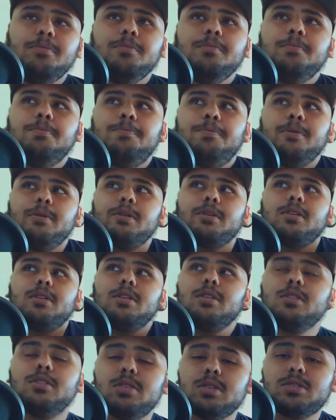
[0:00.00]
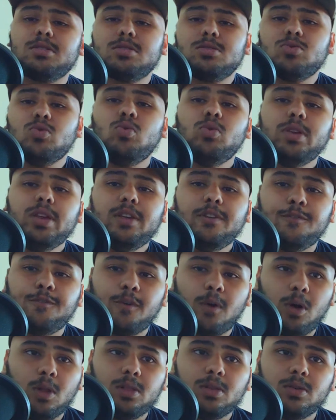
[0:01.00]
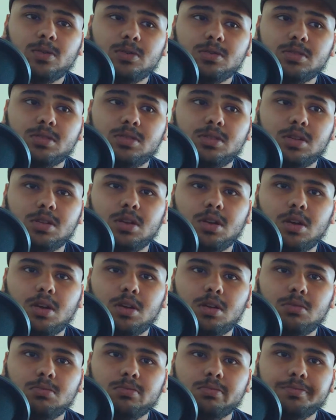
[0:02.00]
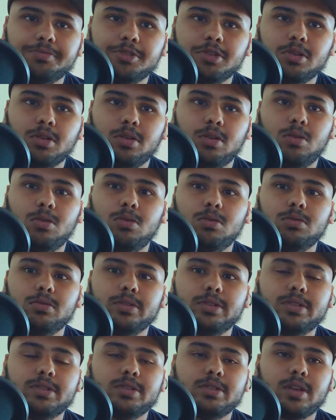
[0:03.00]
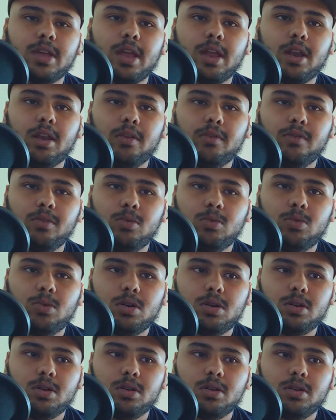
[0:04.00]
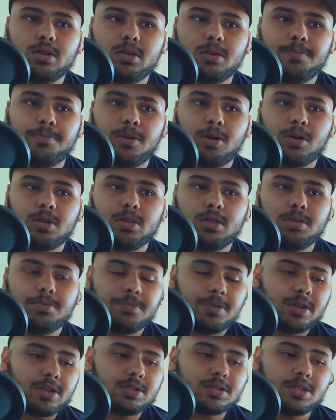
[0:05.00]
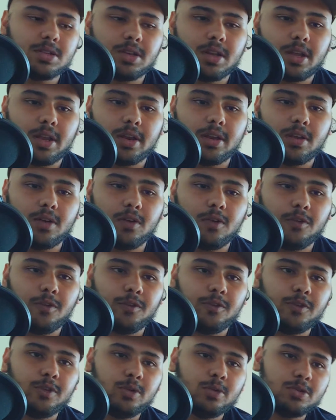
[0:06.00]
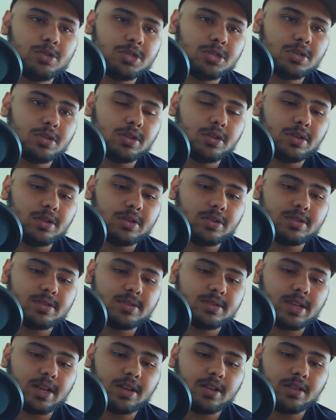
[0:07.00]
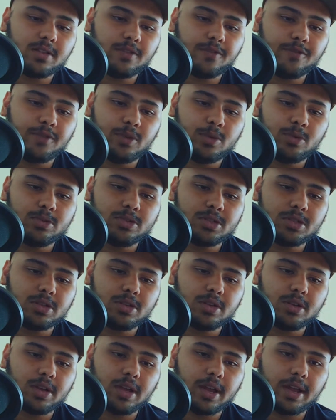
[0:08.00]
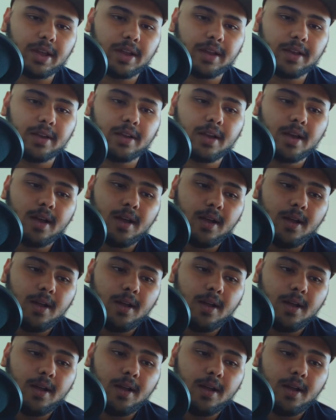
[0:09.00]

But the story follows, oh, it's end of the world, apocalyptic scenario, future. It's set in the future, and